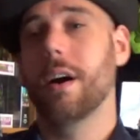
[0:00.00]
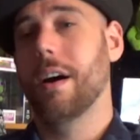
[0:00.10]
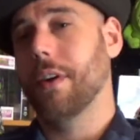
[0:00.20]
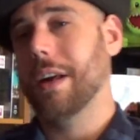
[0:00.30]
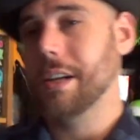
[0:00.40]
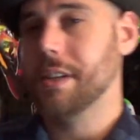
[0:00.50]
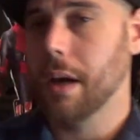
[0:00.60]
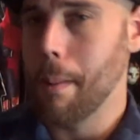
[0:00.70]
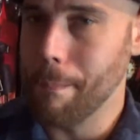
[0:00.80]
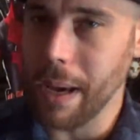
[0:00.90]
I have the classic
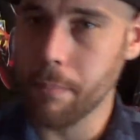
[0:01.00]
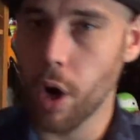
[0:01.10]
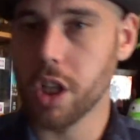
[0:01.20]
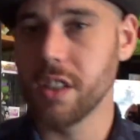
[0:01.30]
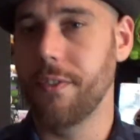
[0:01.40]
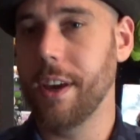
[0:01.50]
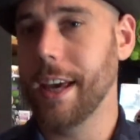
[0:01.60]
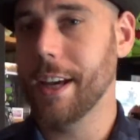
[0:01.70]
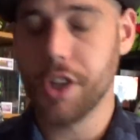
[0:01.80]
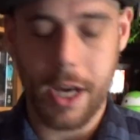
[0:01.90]
big box
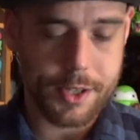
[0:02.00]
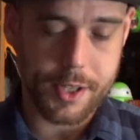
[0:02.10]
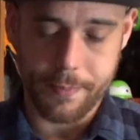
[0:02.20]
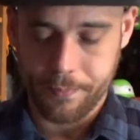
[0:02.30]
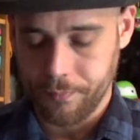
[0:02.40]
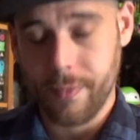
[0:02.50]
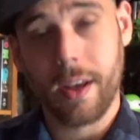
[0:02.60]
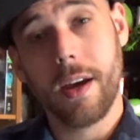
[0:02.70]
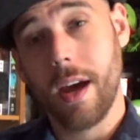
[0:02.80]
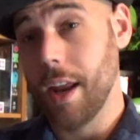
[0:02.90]

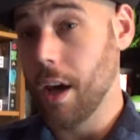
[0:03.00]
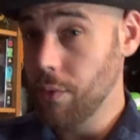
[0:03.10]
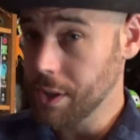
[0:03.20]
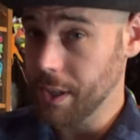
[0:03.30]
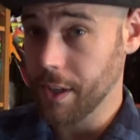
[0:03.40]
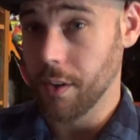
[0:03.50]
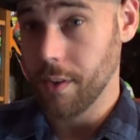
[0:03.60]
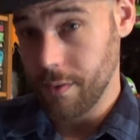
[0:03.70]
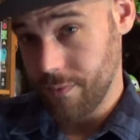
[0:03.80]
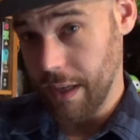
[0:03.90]
VHS, and I recently got
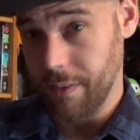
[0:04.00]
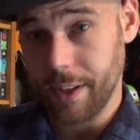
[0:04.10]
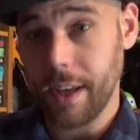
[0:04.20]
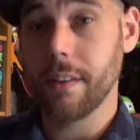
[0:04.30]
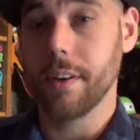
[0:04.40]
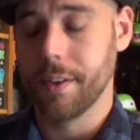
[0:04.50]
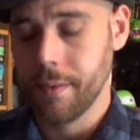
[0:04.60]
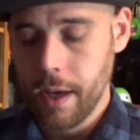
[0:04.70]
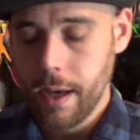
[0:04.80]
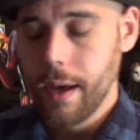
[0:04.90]
the DVD of it.
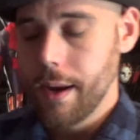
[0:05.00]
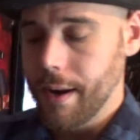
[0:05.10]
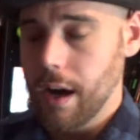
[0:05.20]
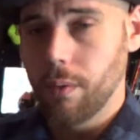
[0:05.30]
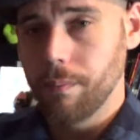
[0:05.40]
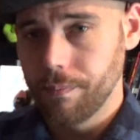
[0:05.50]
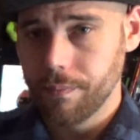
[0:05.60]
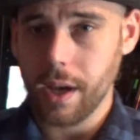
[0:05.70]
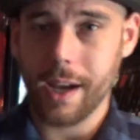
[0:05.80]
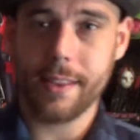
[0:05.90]
Now,
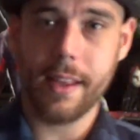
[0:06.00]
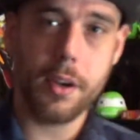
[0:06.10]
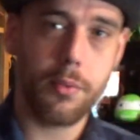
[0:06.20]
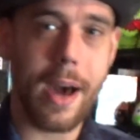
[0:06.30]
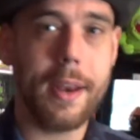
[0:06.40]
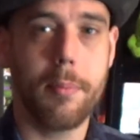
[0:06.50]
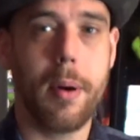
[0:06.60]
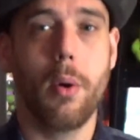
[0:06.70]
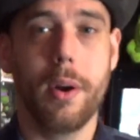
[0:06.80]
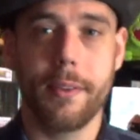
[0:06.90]
I did a rant
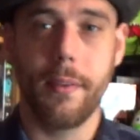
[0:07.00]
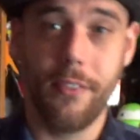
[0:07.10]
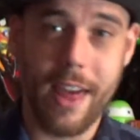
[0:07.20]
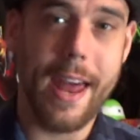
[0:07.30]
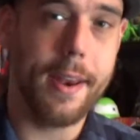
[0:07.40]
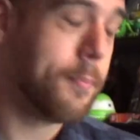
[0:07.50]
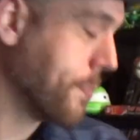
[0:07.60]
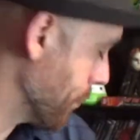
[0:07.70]
about it then,